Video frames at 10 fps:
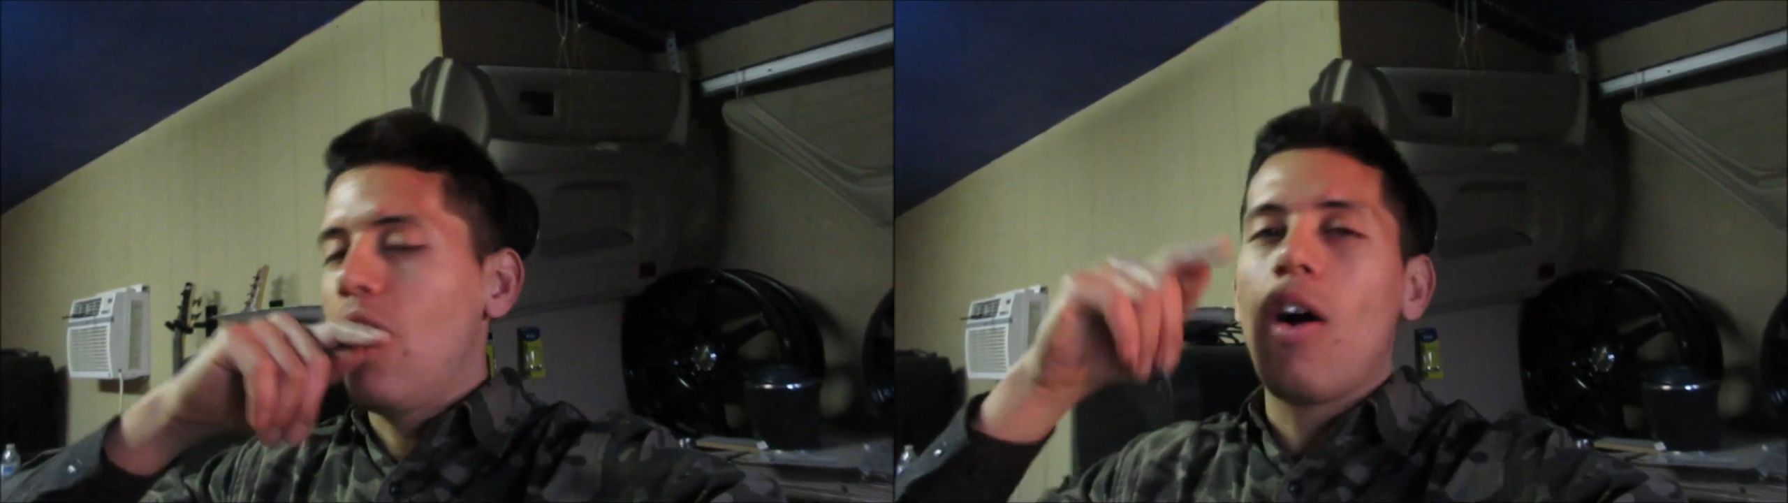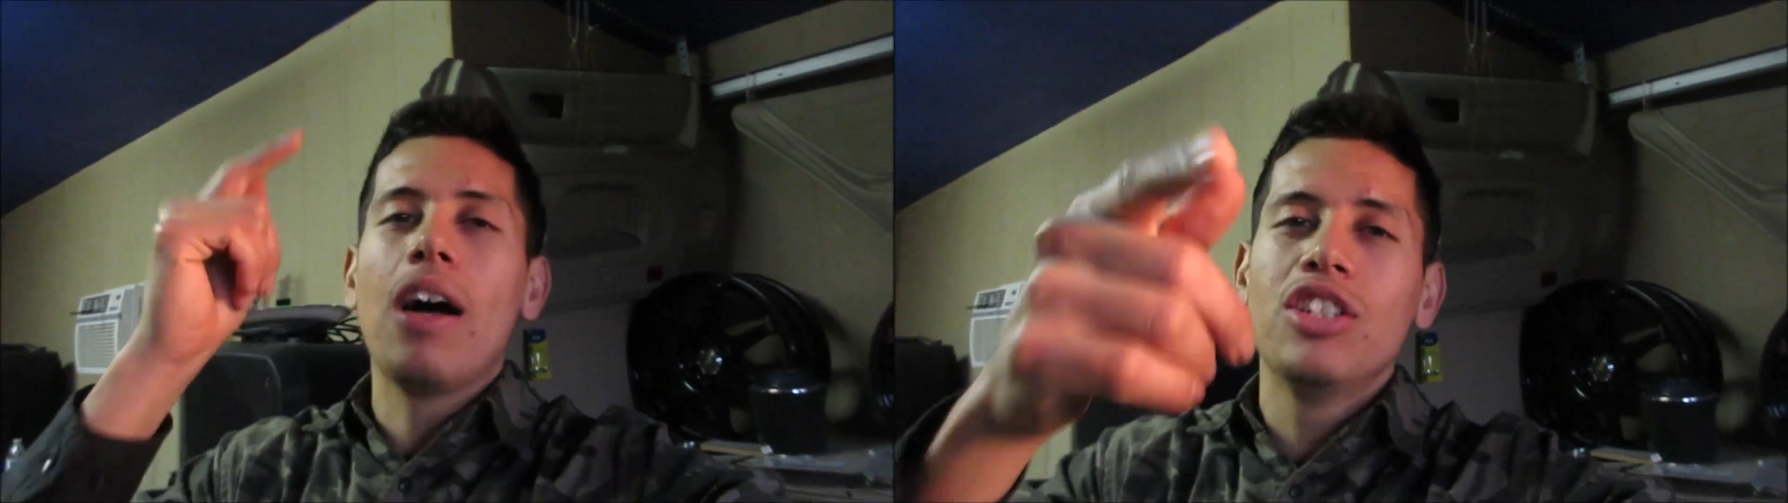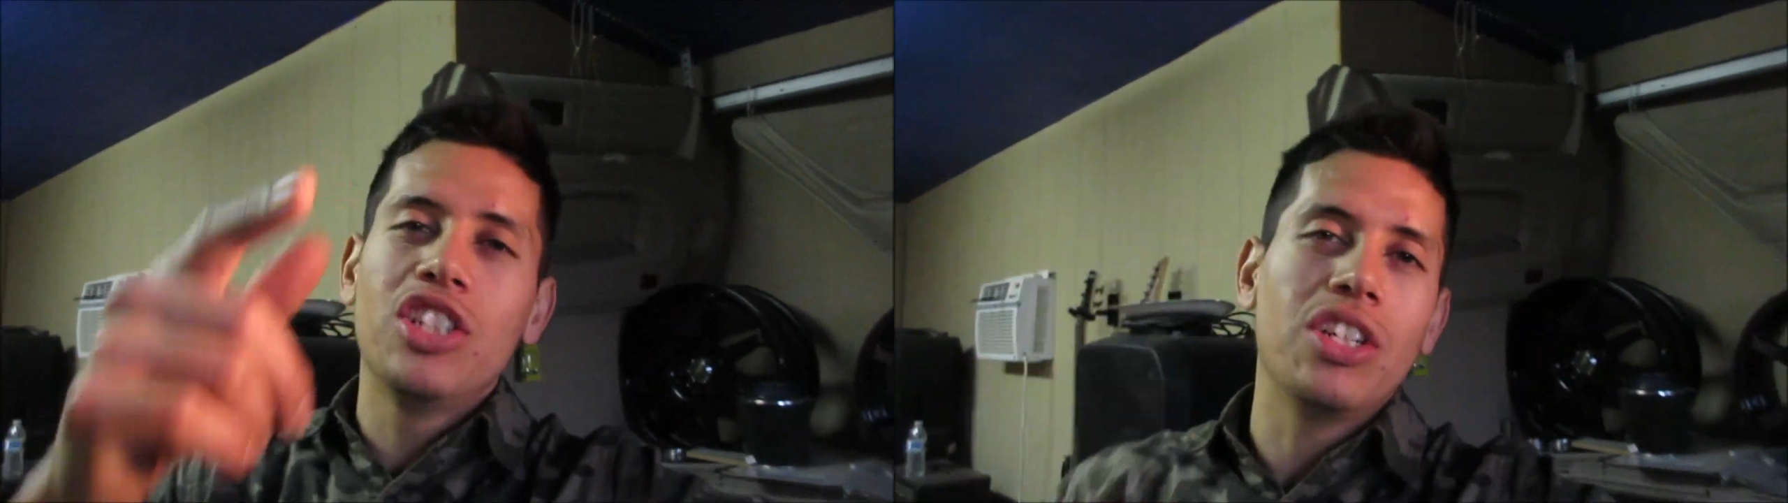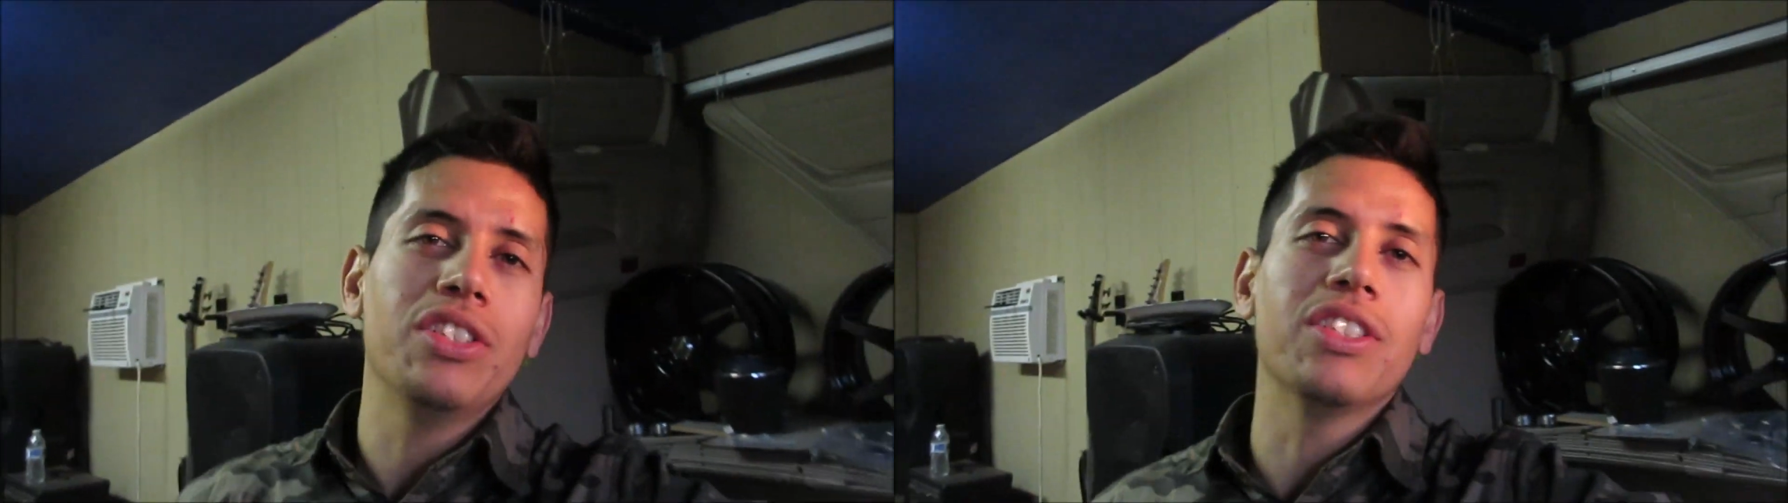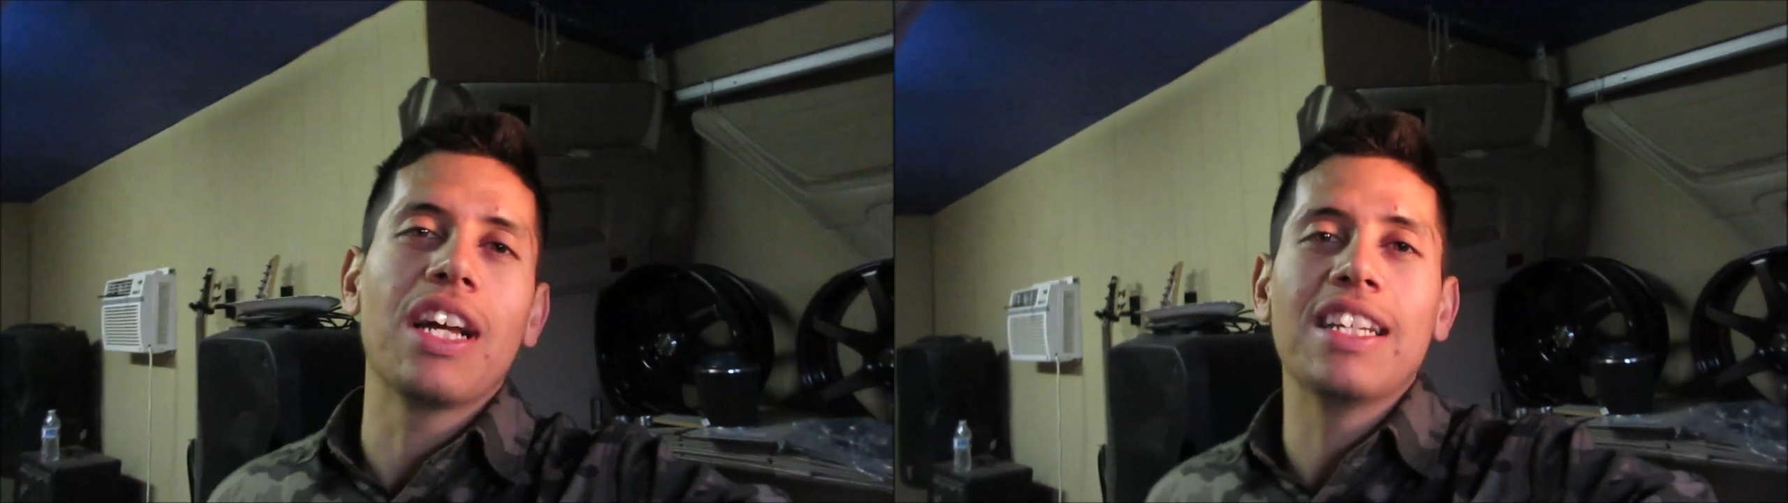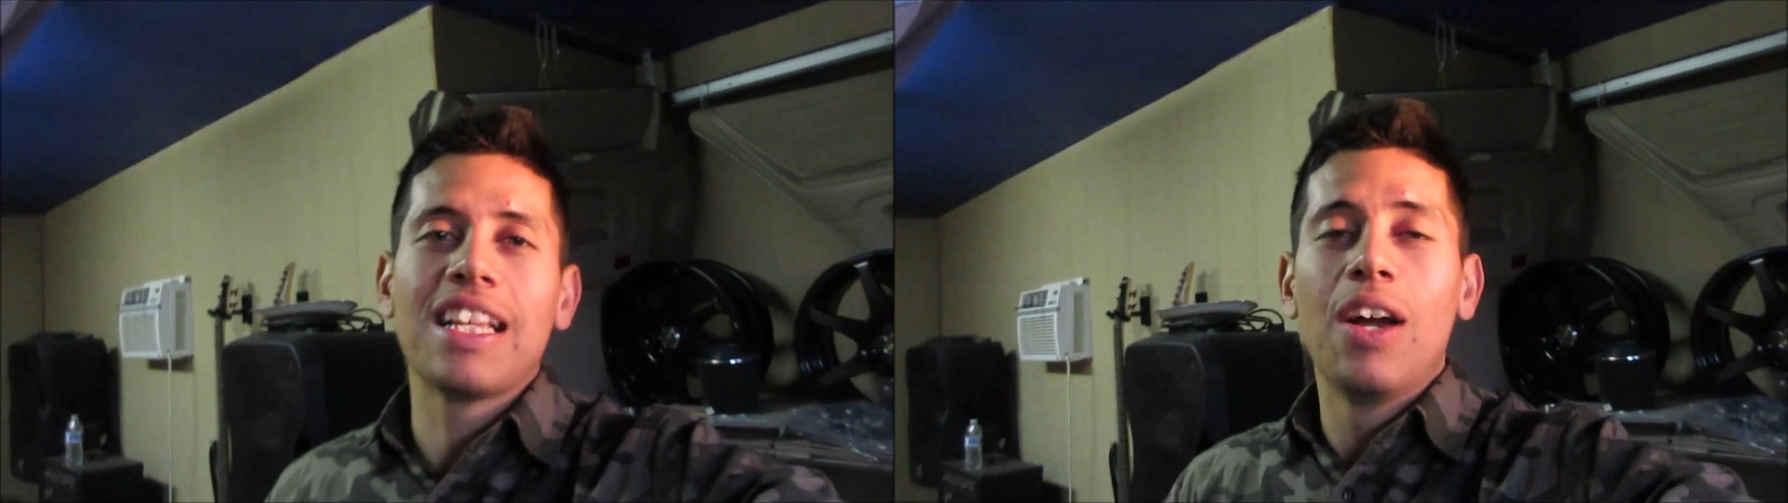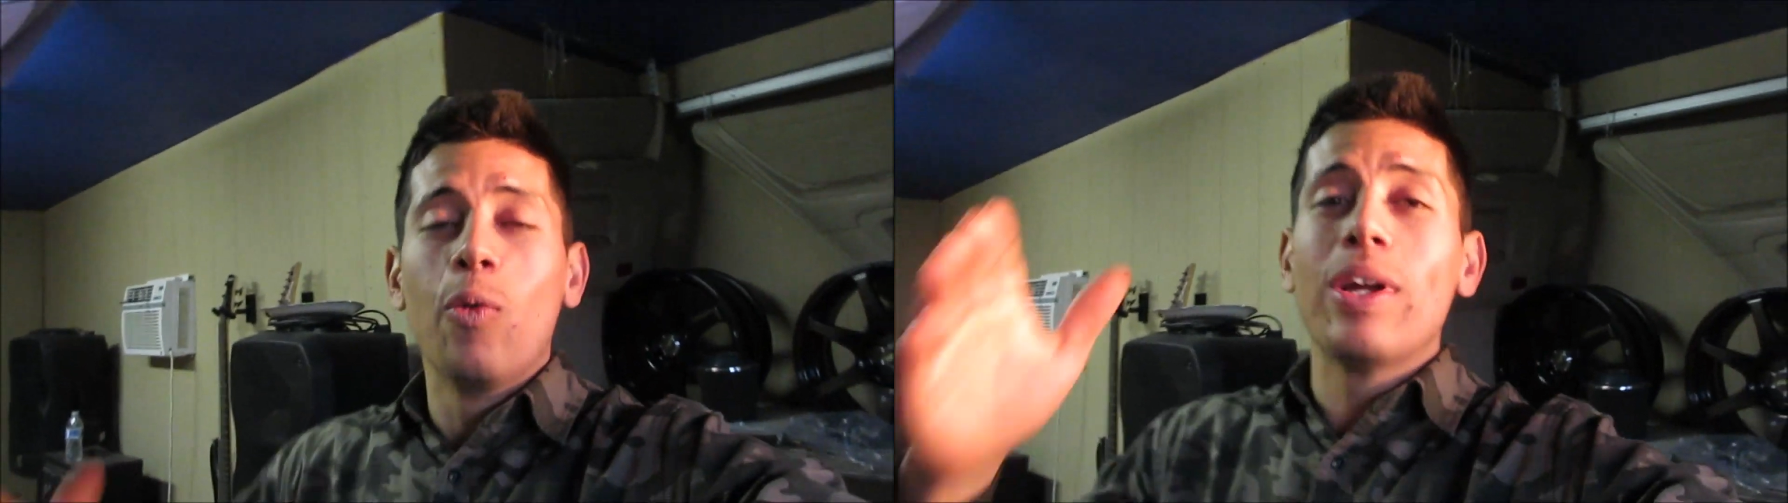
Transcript: Or I'll just tell you guys.